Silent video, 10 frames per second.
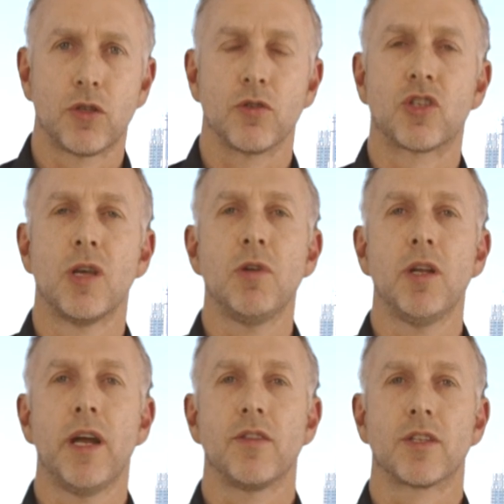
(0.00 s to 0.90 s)
to
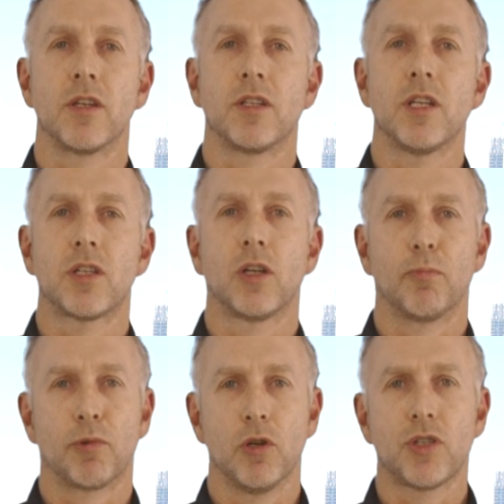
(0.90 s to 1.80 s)
simulate a statistical
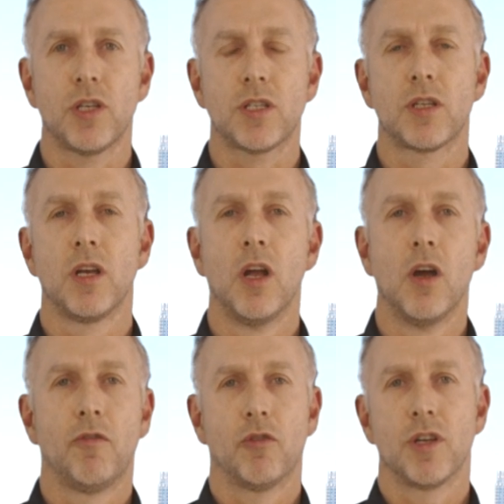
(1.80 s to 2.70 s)
process,
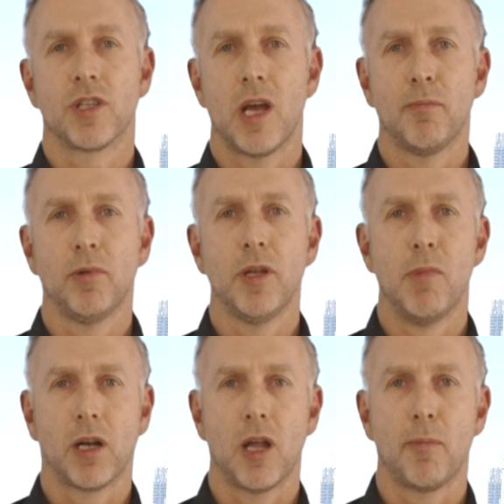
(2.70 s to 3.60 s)
for example in
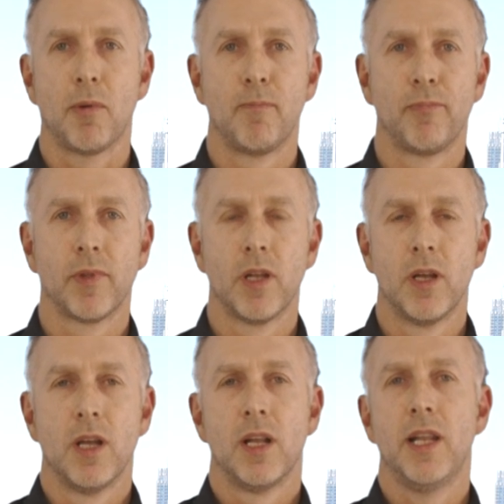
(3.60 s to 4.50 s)
MATLAB.
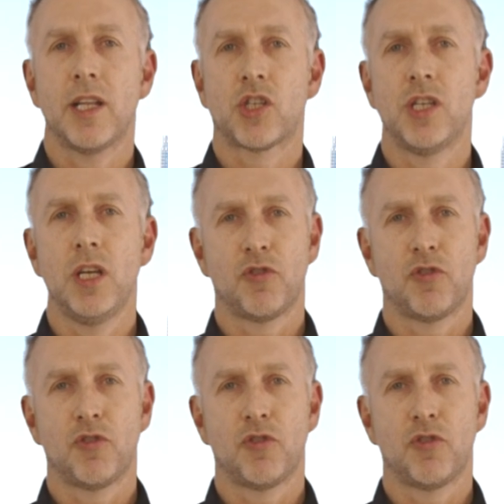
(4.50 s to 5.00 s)
Let's see if